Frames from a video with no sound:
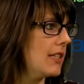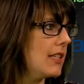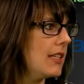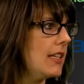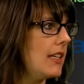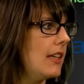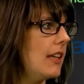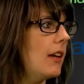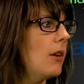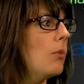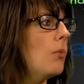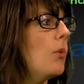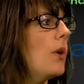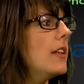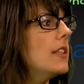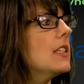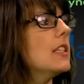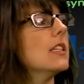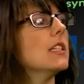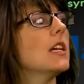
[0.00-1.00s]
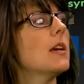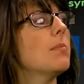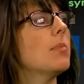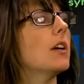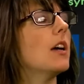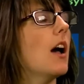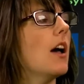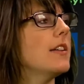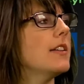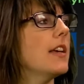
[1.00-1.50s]
see? Like, what's the type
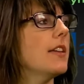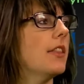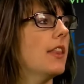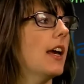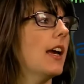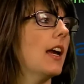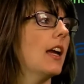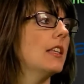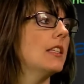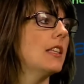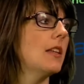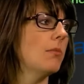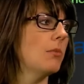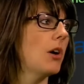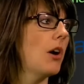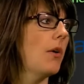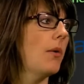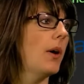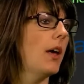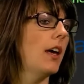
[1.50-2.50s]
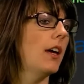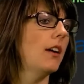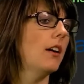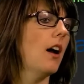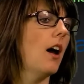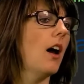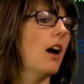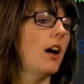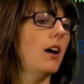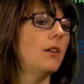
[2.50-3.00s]
of content that gets them going?
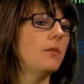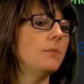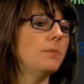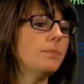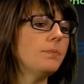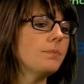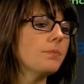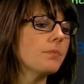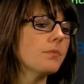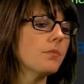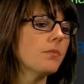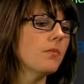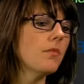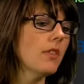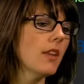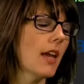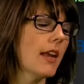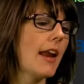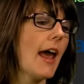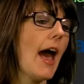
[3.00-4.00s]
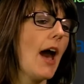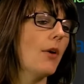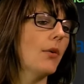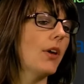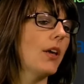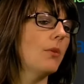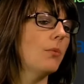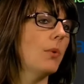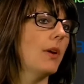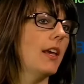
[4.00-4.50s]
And how
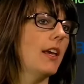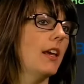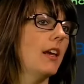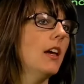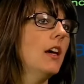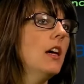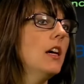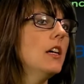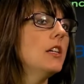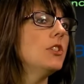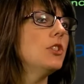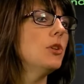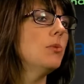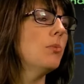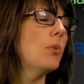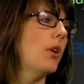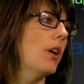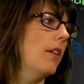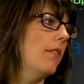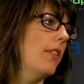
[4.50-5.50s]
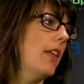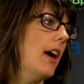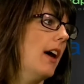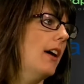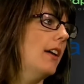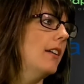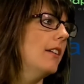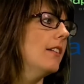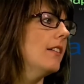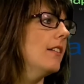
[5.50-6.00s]
can we do more of that?